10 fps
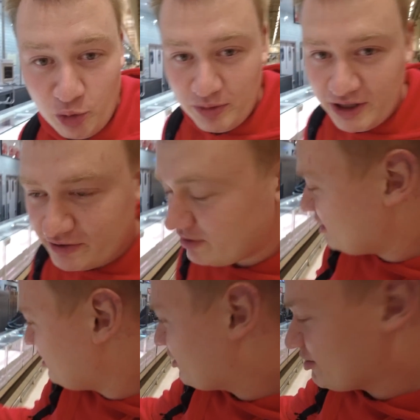meat,
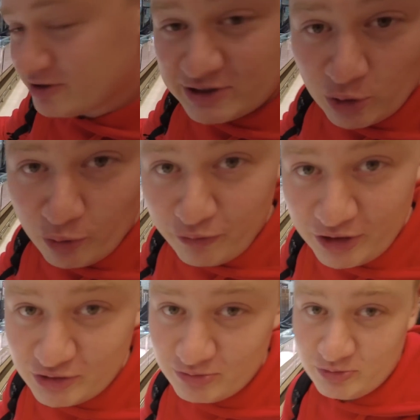there is no
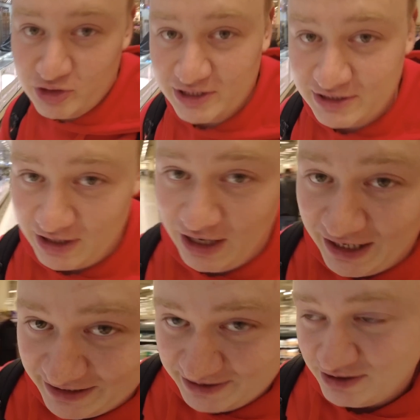fish, just
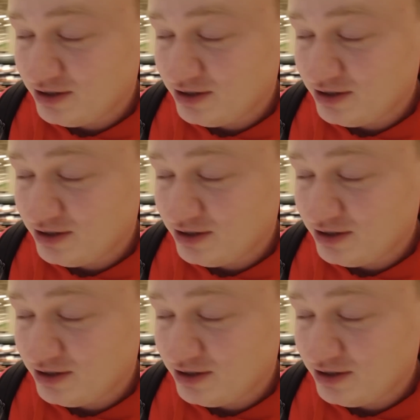ice.